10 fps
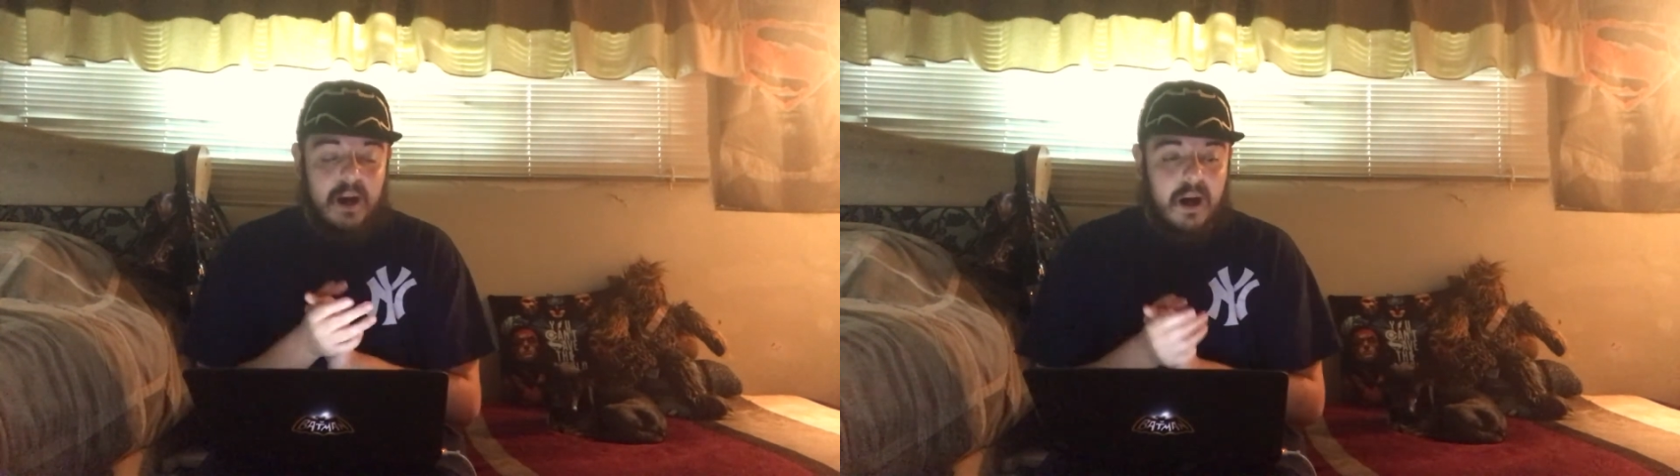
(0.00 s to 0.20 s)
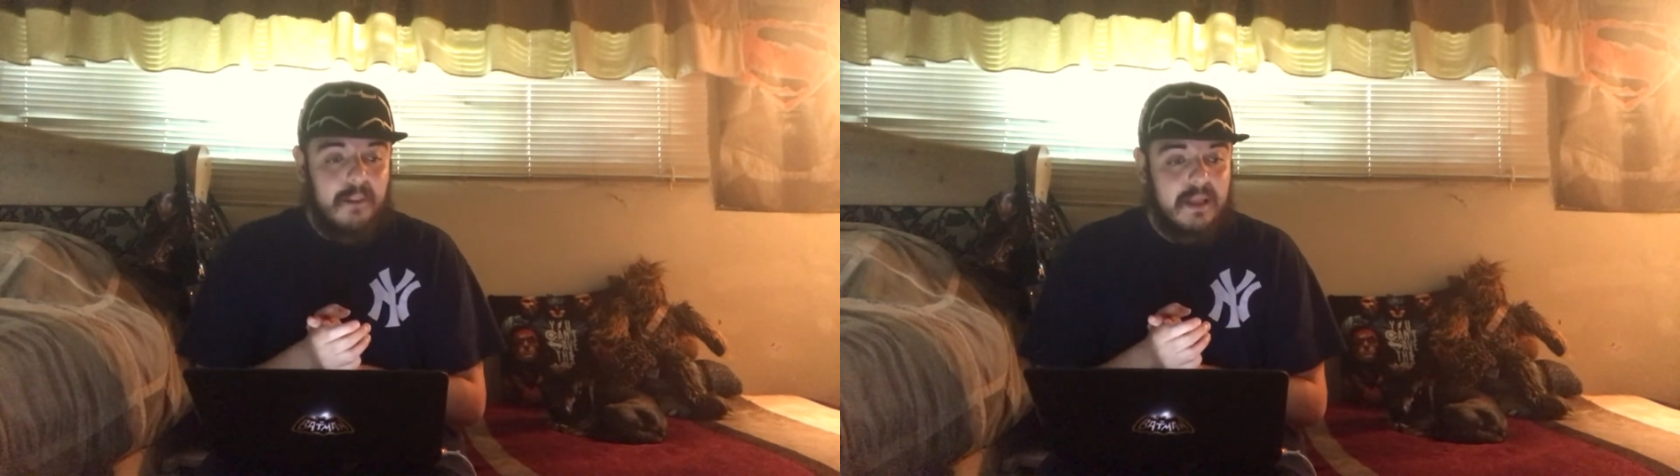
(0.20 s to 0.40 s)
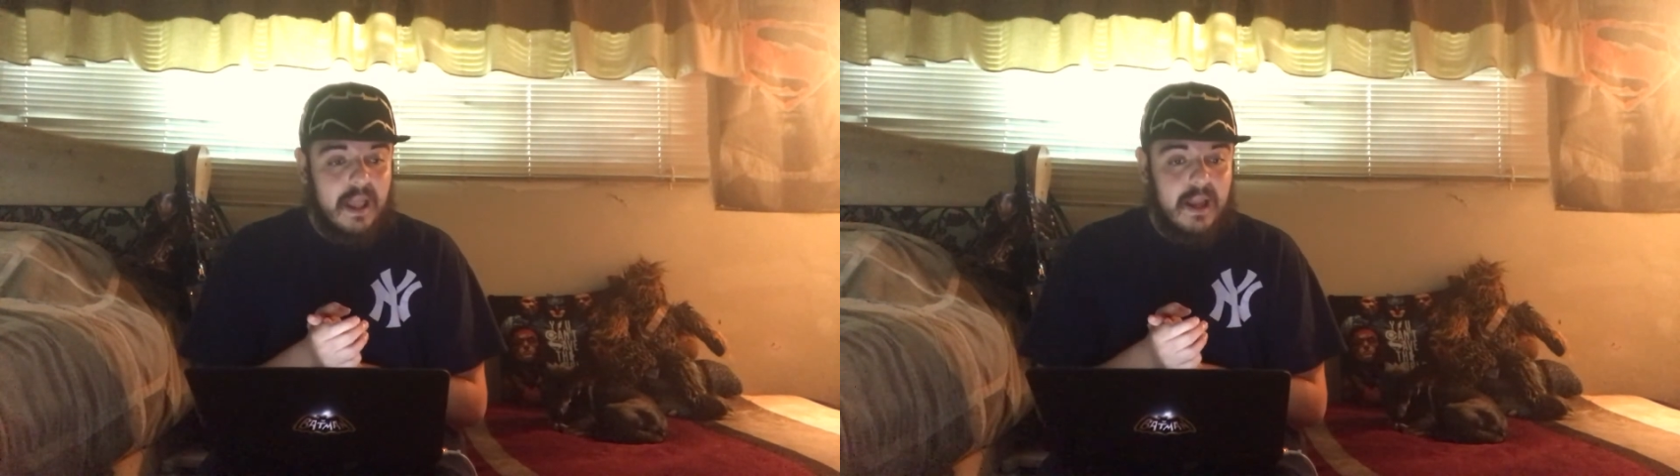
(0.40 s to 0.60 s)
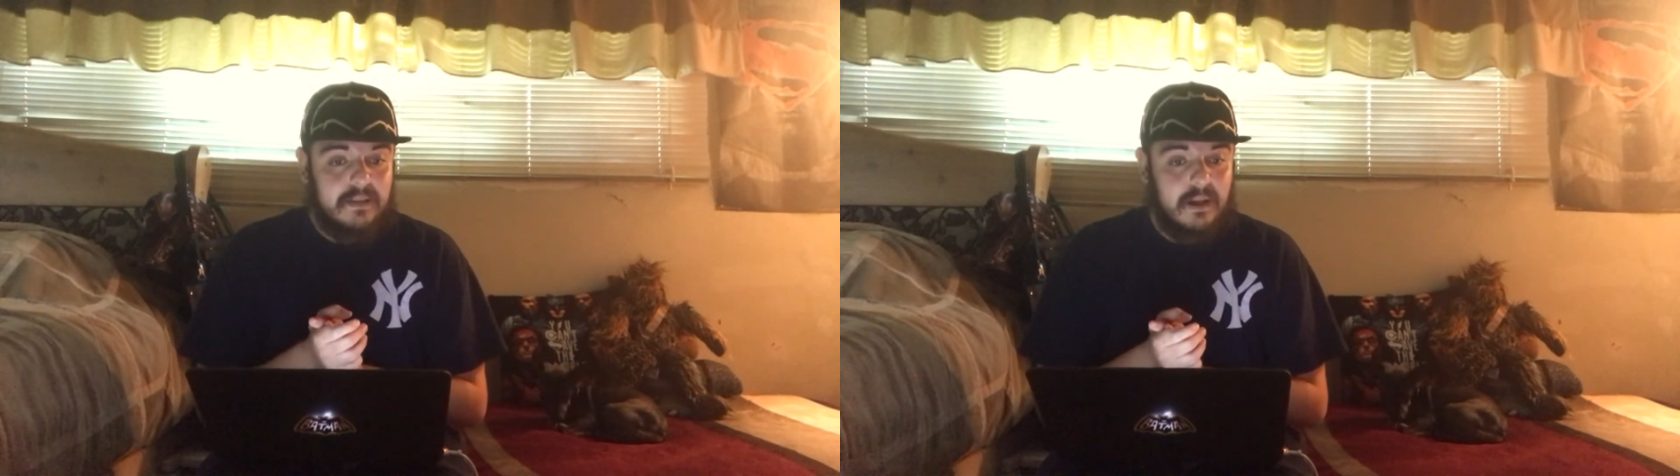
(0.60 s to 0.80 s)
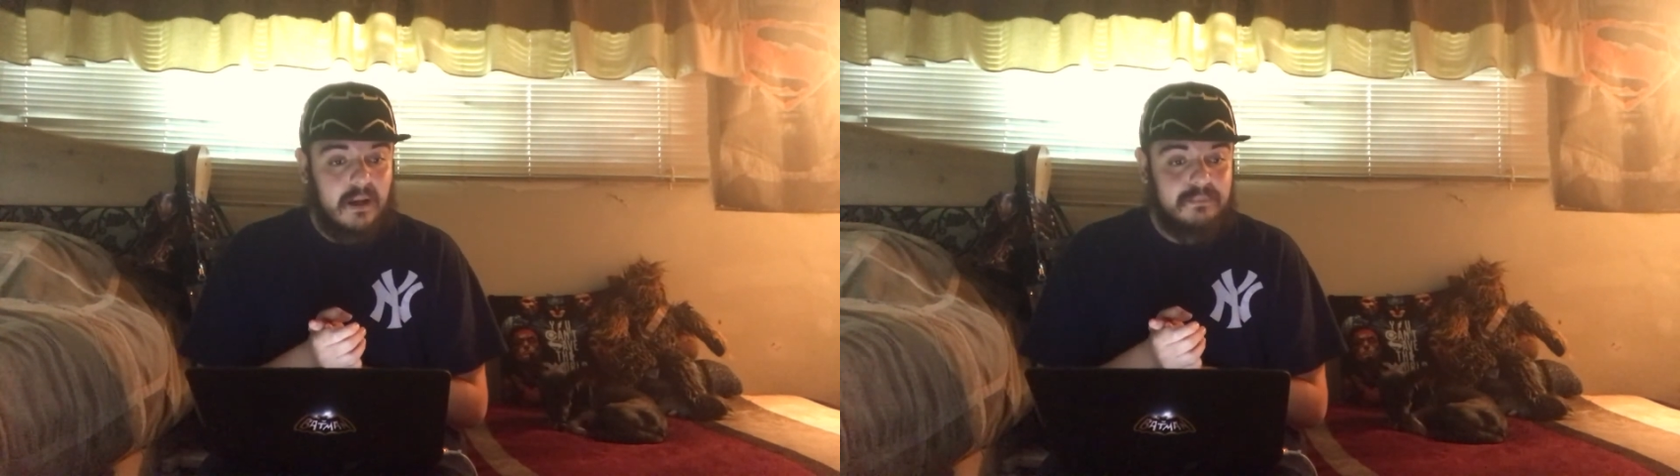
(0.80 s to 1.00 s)
Um,
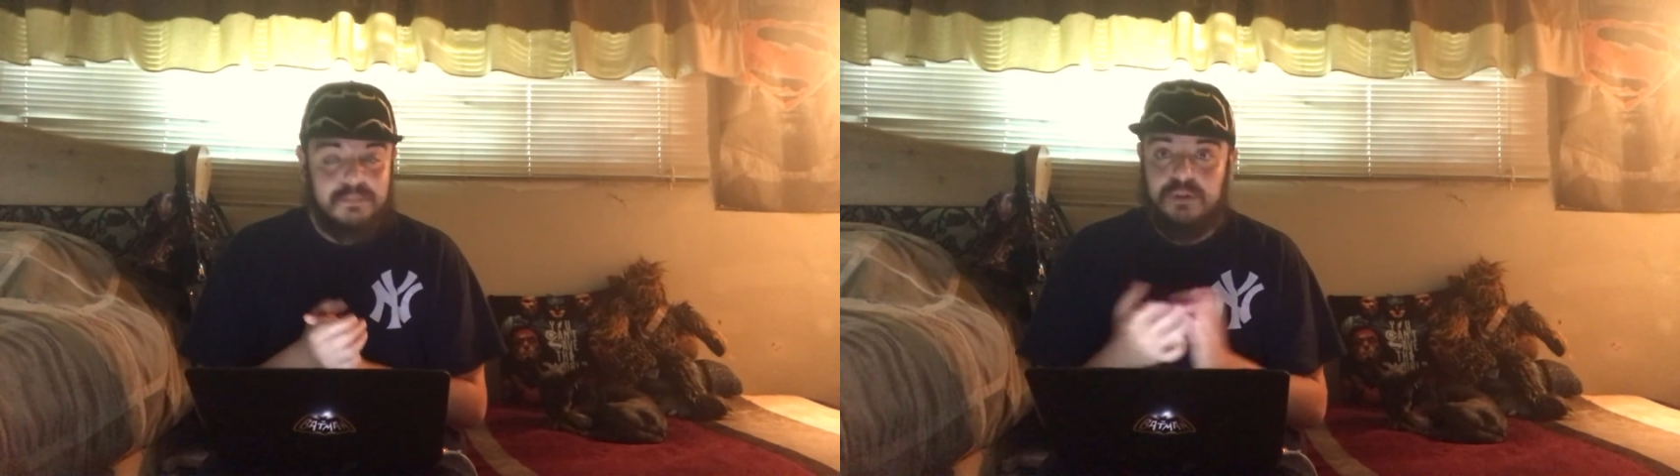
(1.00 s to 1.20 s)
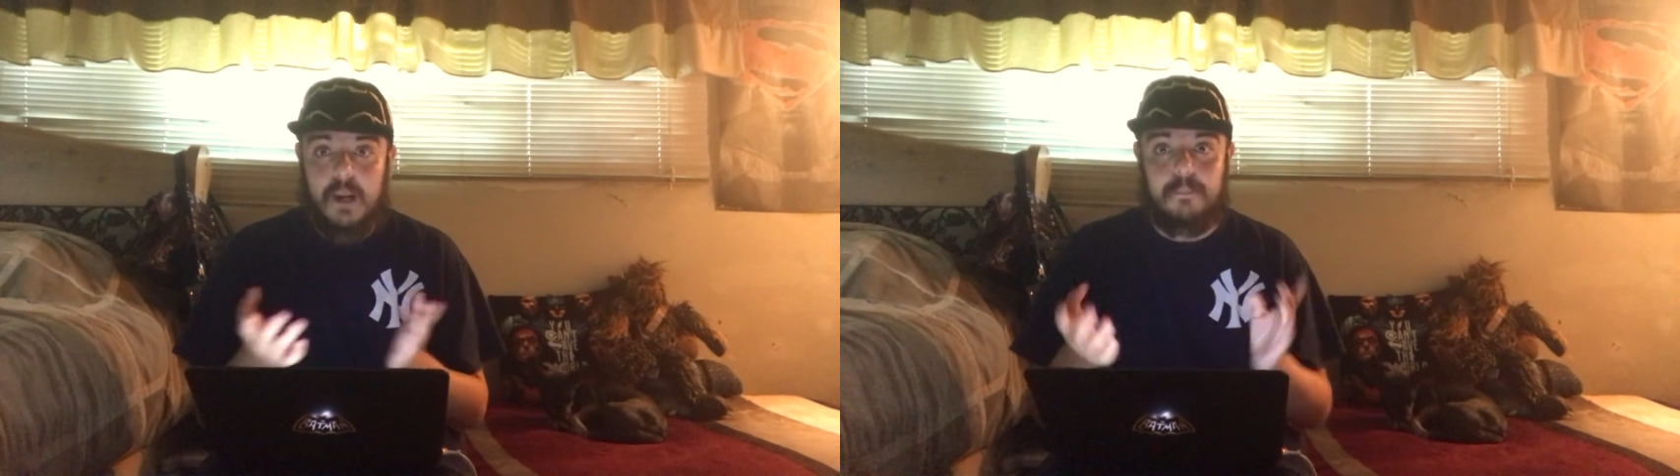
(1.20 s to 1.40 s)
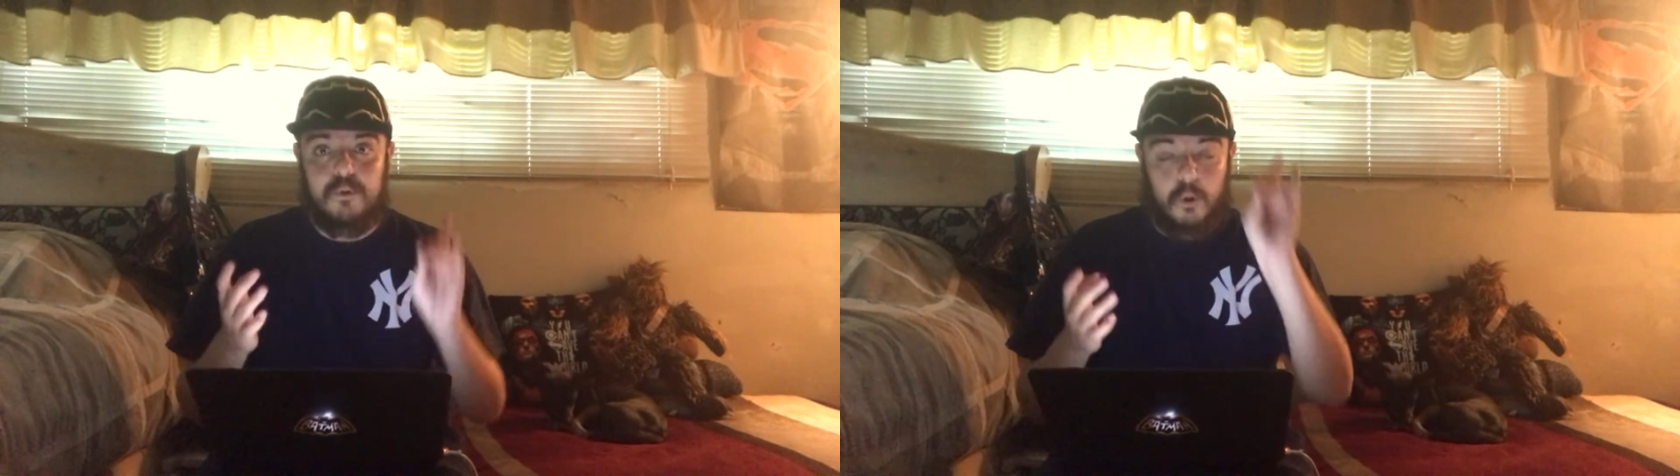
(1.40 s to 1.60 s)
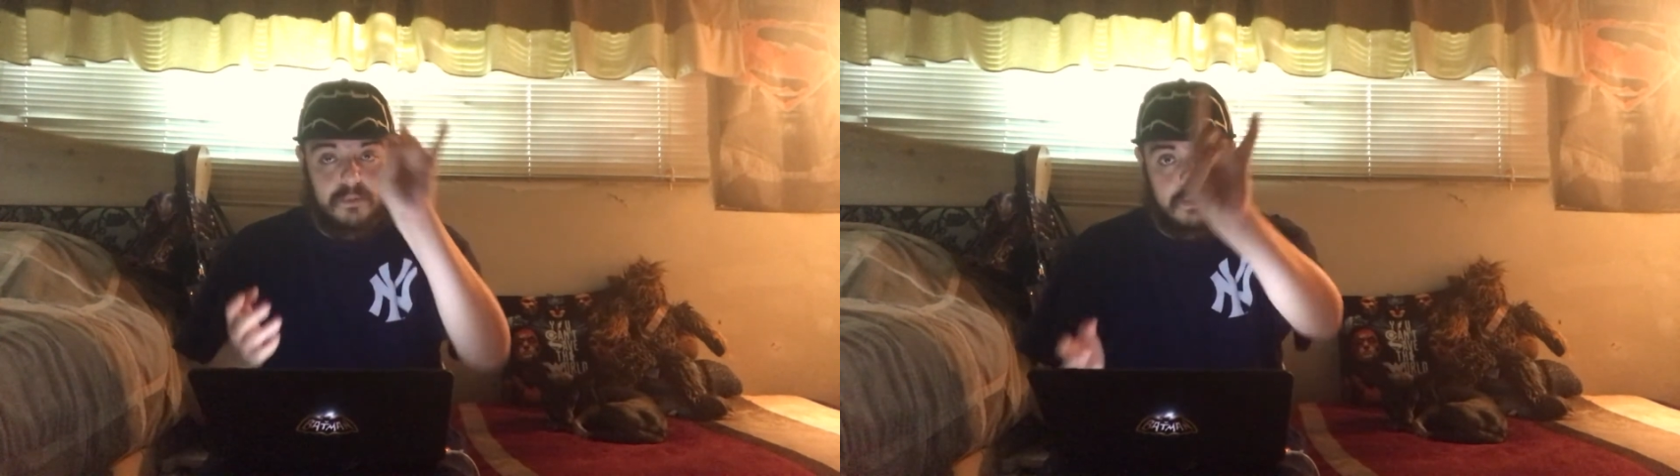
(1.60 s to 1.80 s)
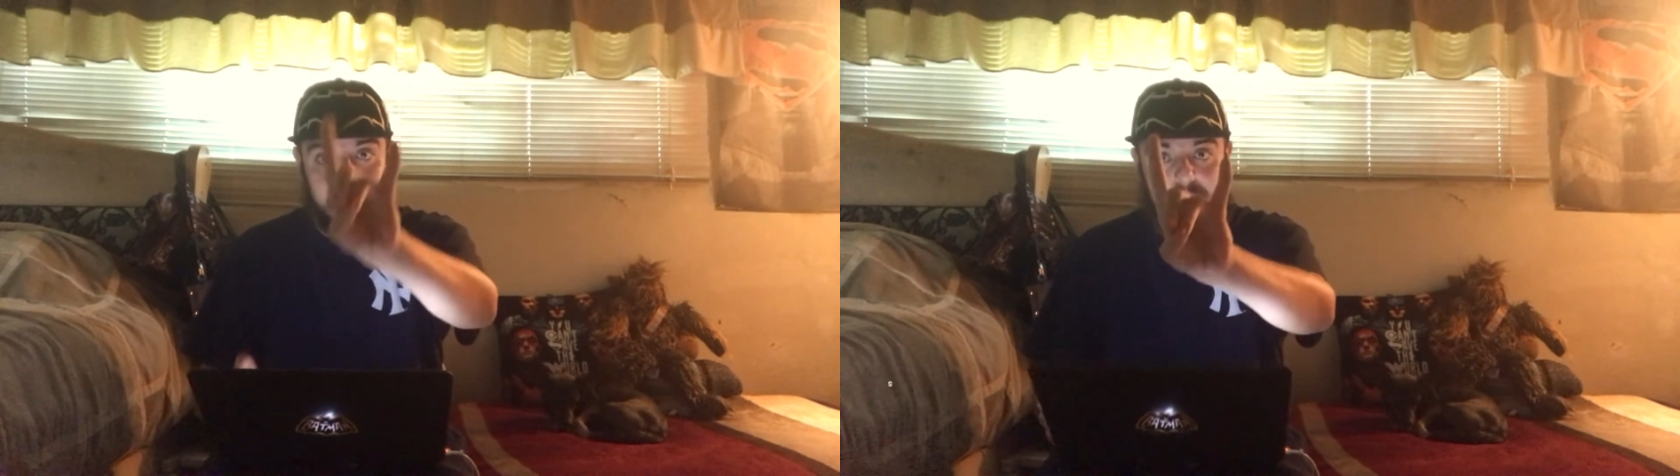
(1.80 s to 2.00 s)
and um, subscribe. Join
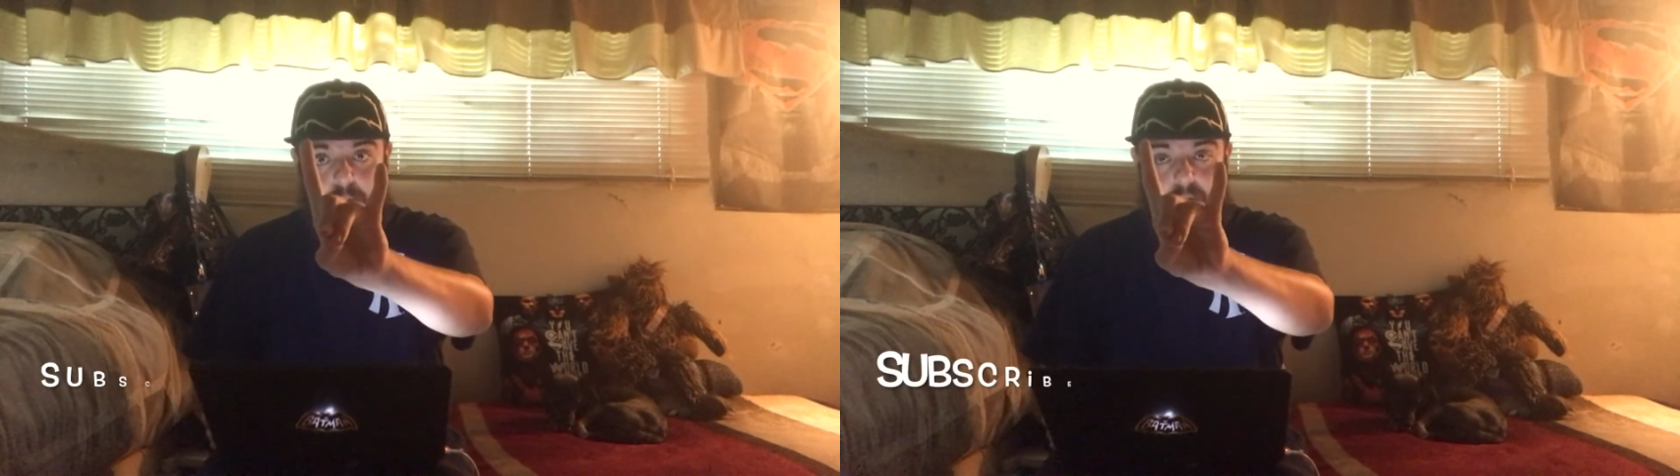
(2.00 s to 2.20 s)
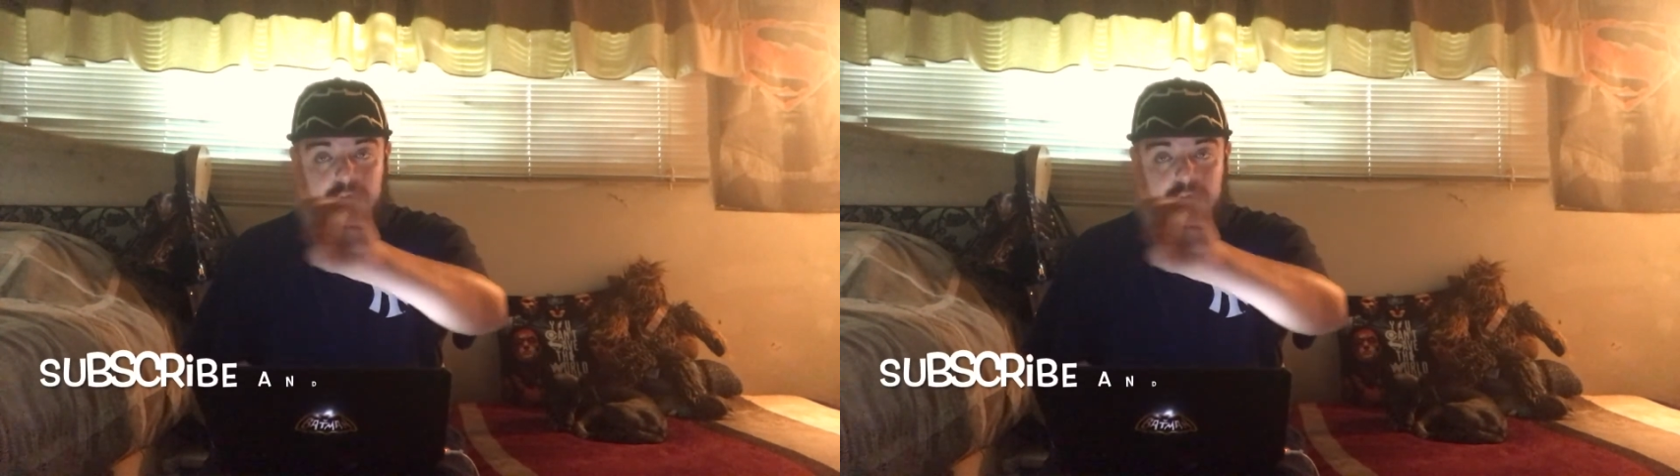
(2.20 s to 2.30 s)
the Clickbait Quick.